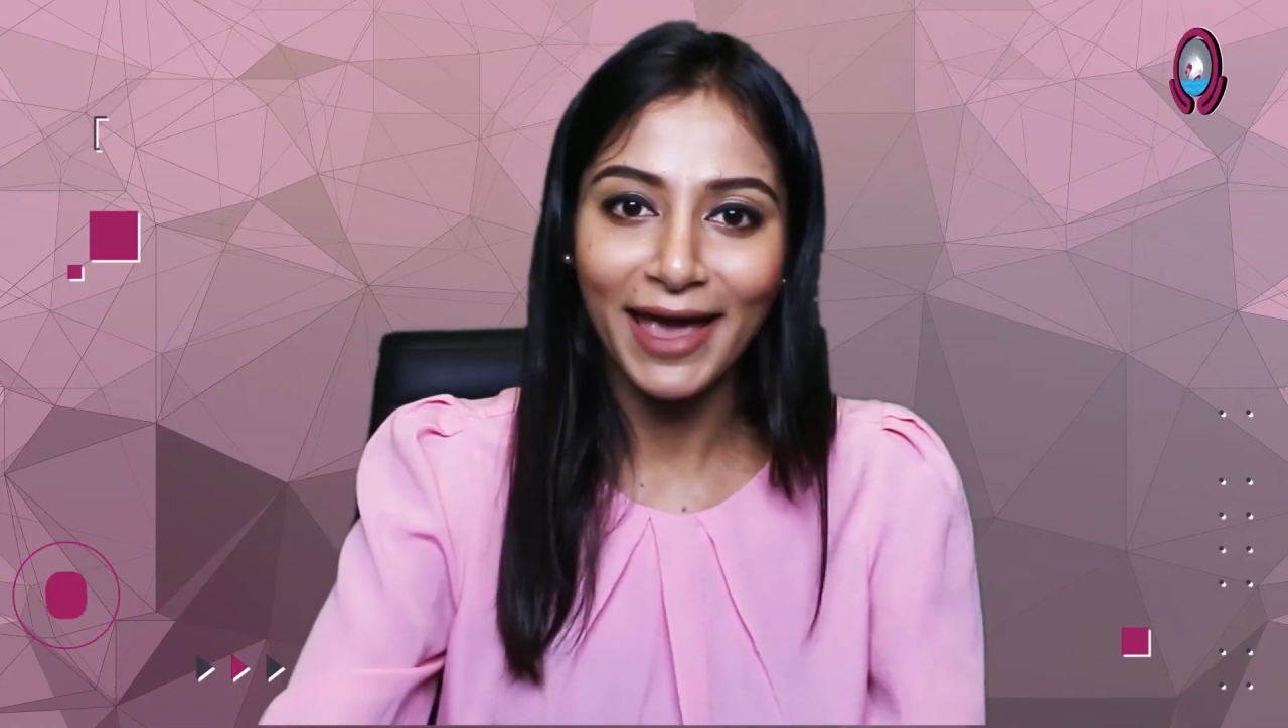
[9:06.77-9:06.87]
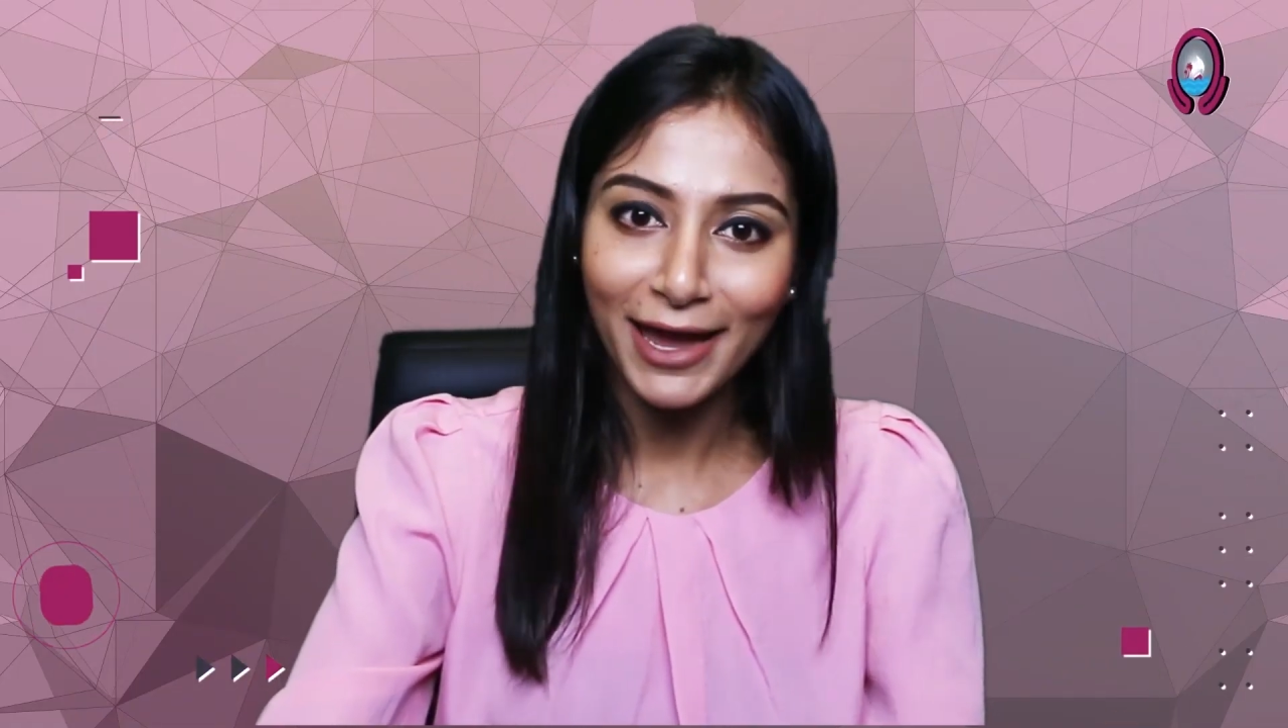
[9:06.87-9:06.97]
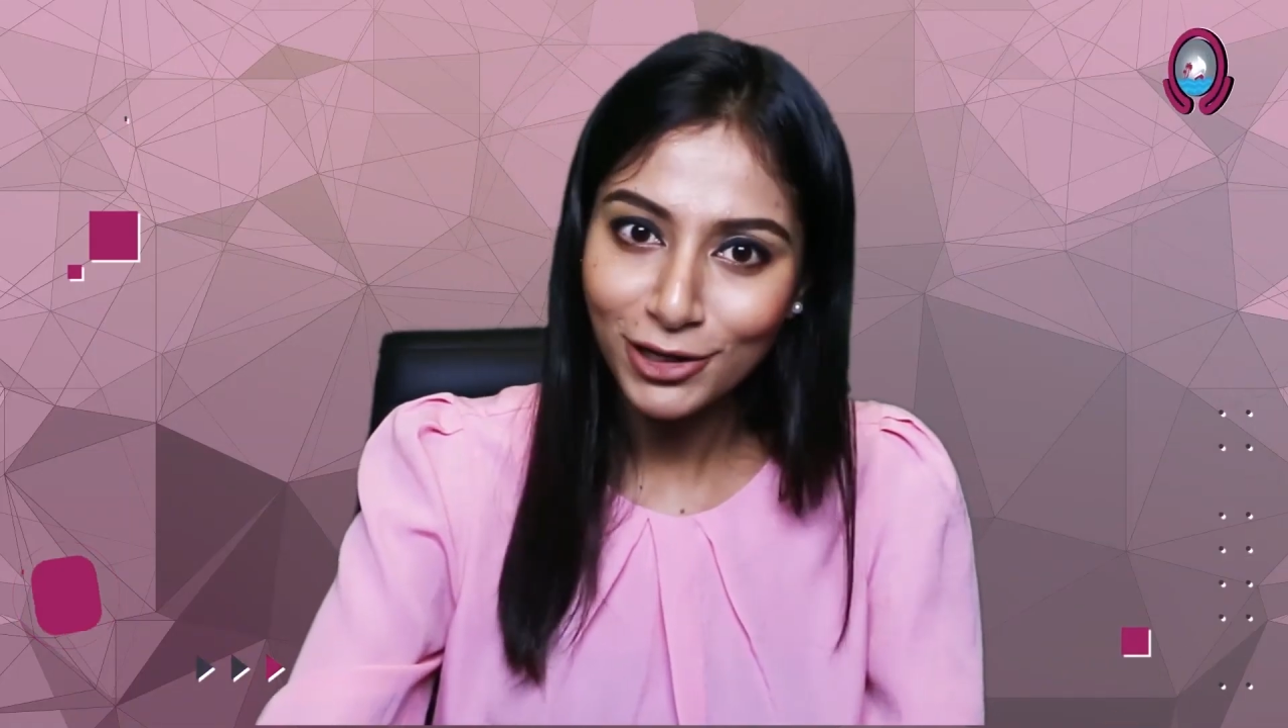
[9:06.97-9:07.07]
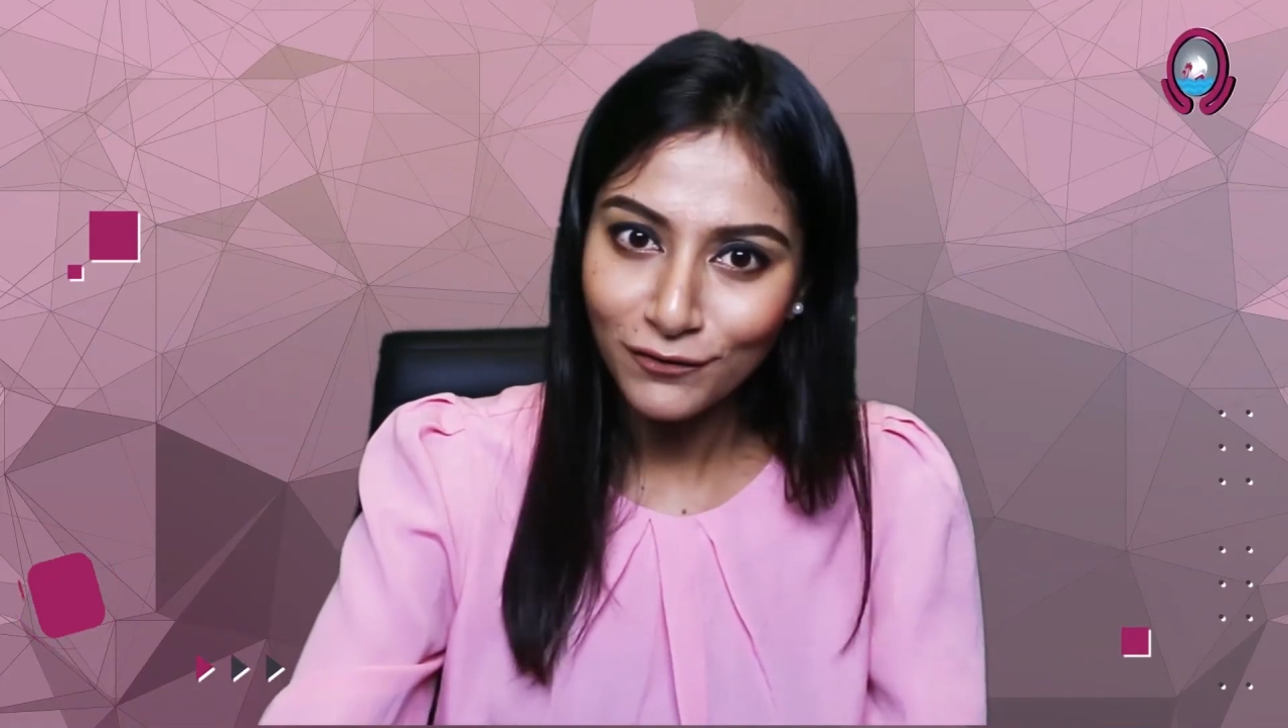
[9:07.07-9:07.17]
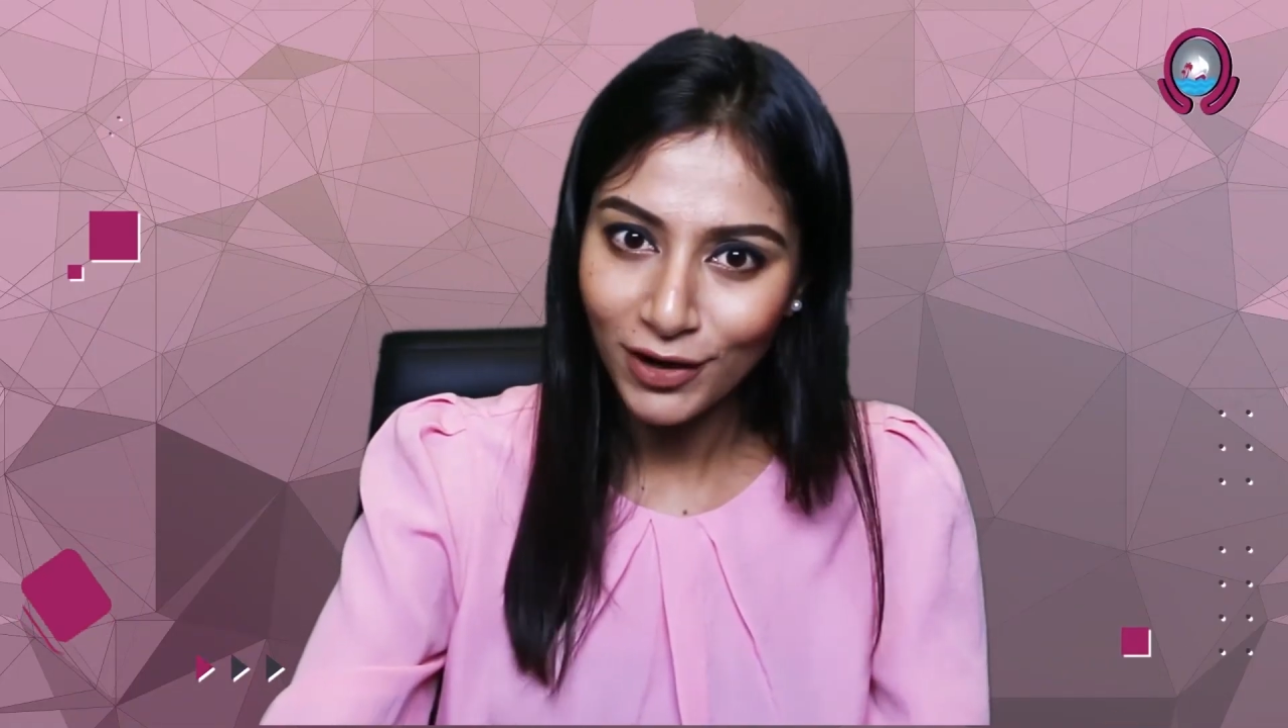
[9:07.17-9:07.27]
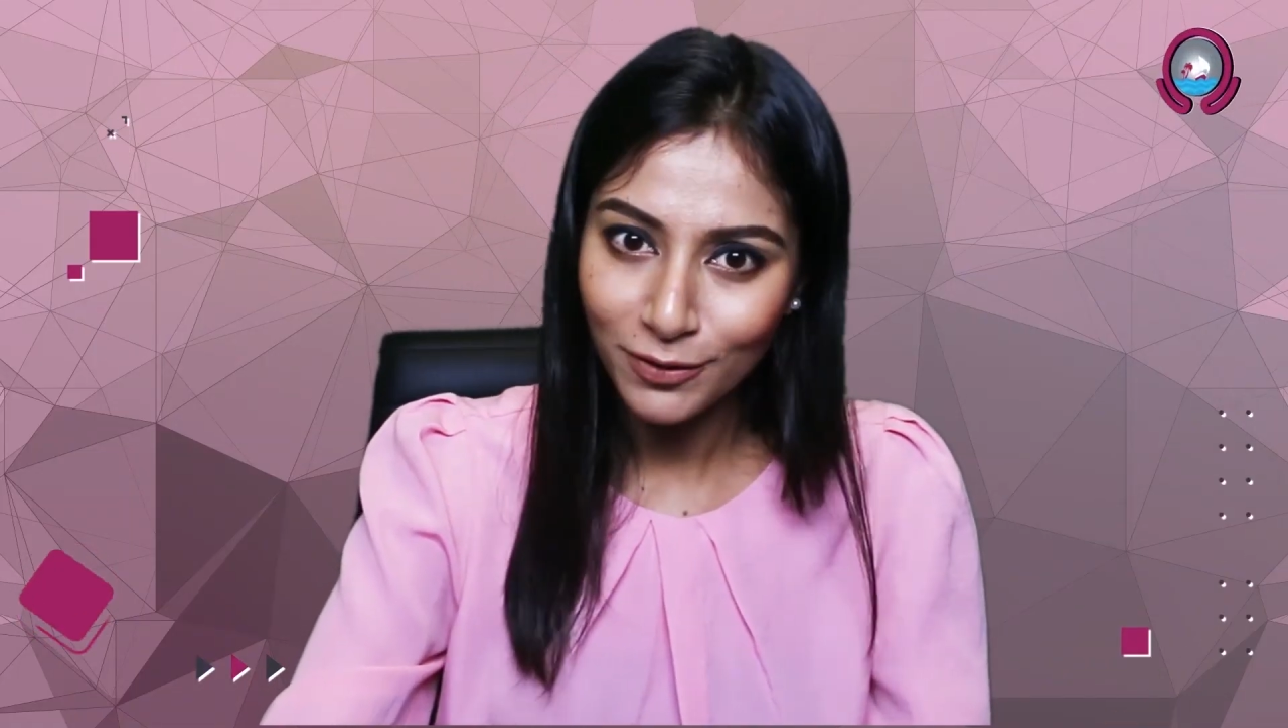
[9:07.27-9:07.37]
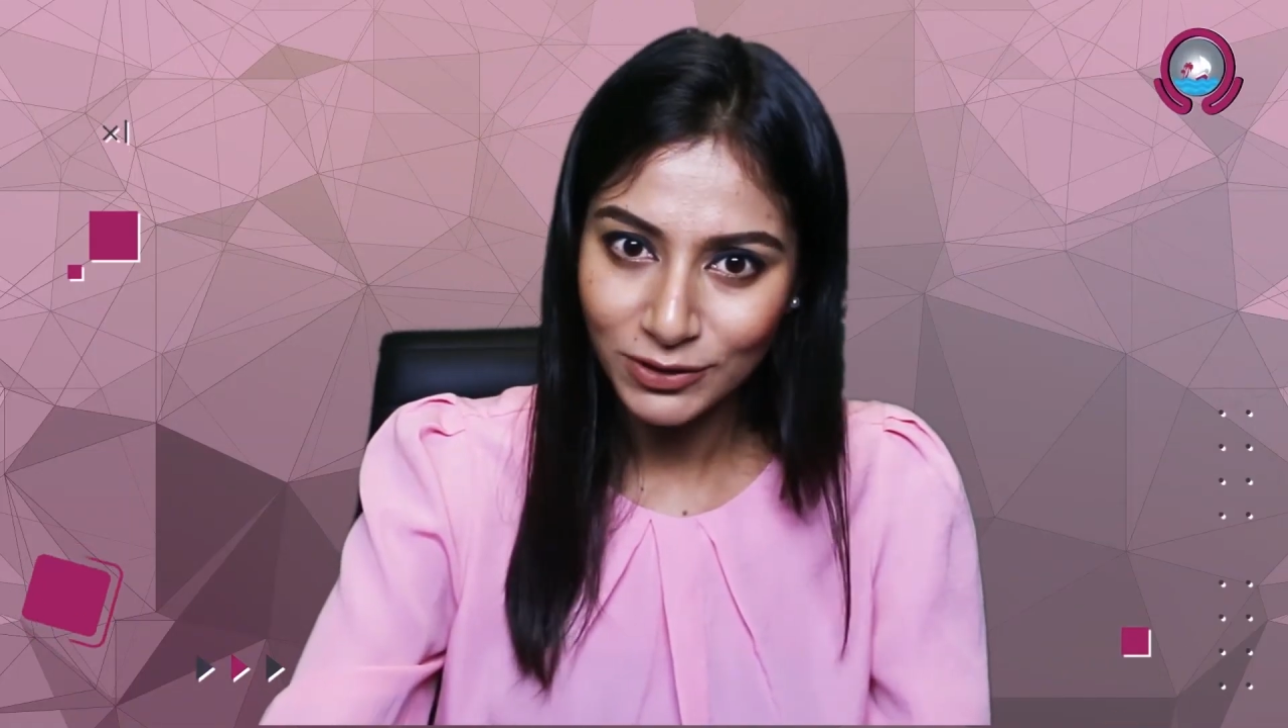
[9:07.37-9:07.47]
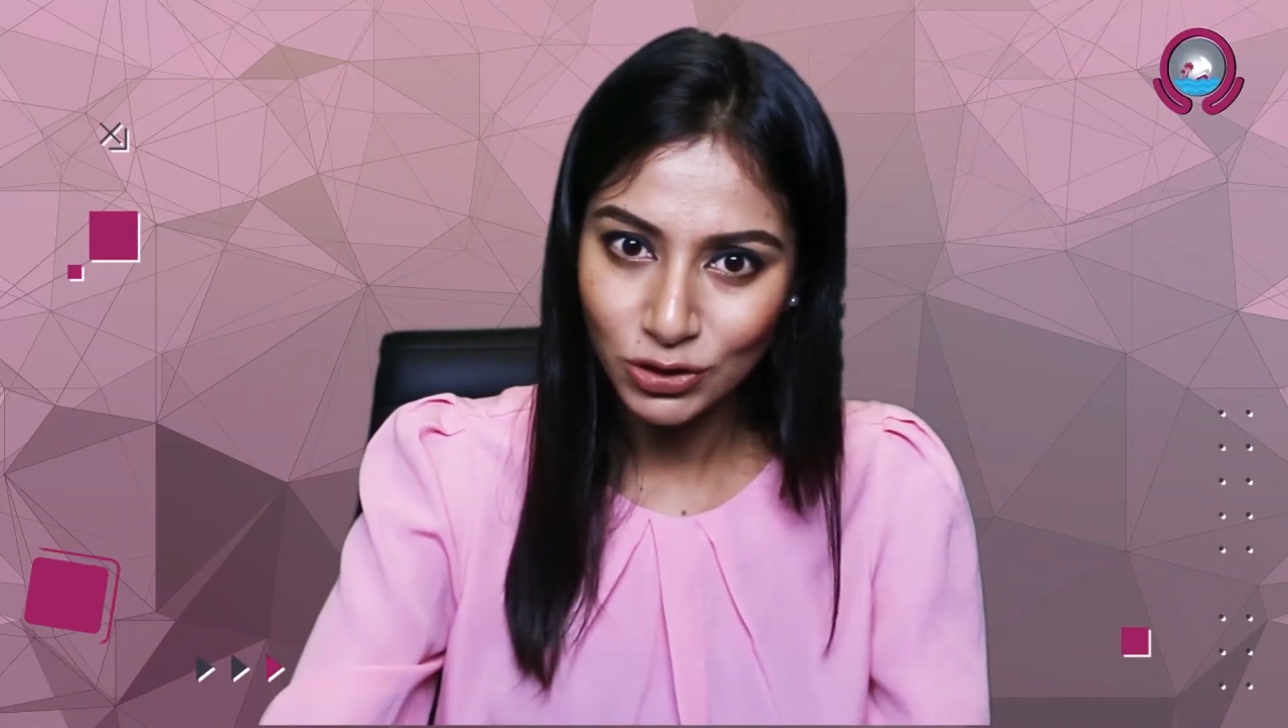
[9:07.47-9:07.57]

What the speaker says: anywhere